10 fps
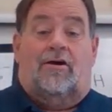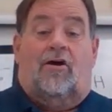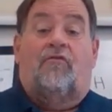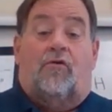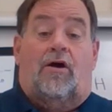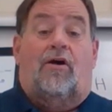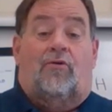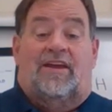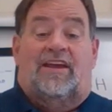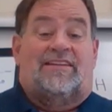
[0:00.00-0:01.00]

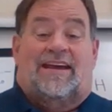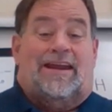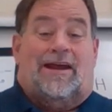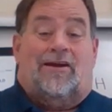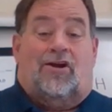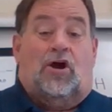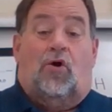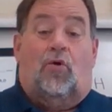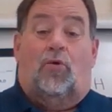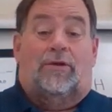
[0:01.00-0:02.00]
Overall, isn't that our
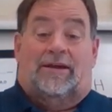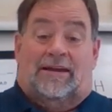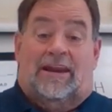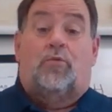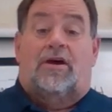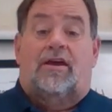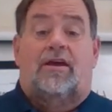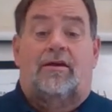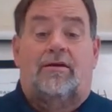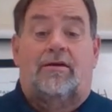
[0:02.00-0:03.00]
goal
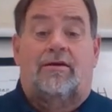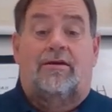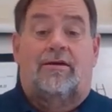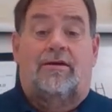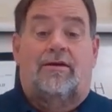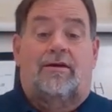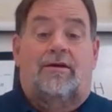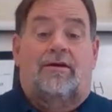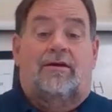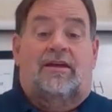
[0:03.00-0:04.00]
anyway?
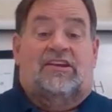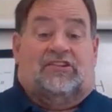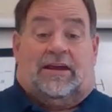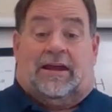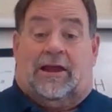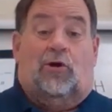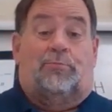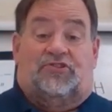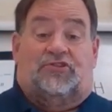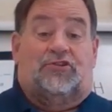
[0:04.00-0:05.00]
Is to
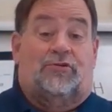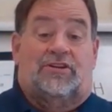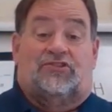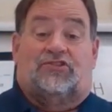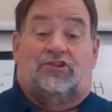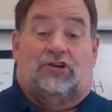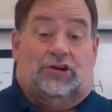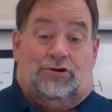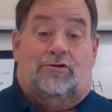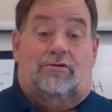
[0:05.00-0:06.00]
help students
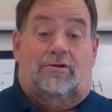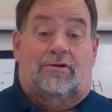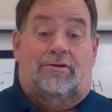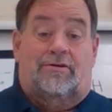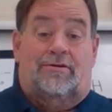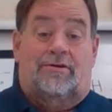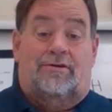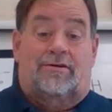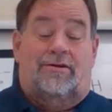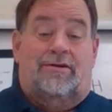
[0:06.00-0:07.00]
learn?
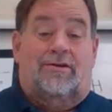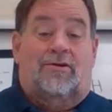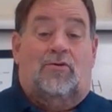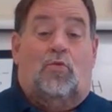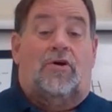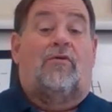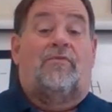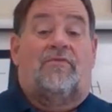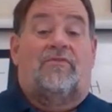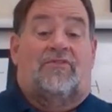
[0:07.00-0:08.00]

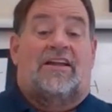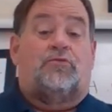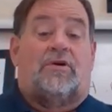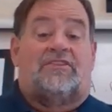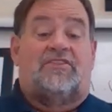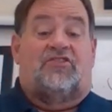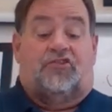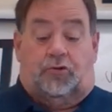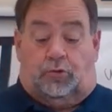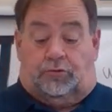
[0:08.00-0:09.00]
Well, that's what this
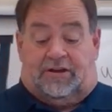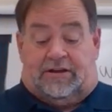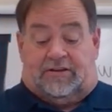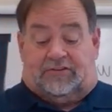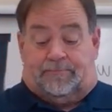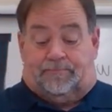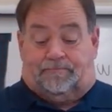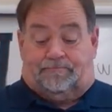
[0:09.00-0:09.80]
tool does.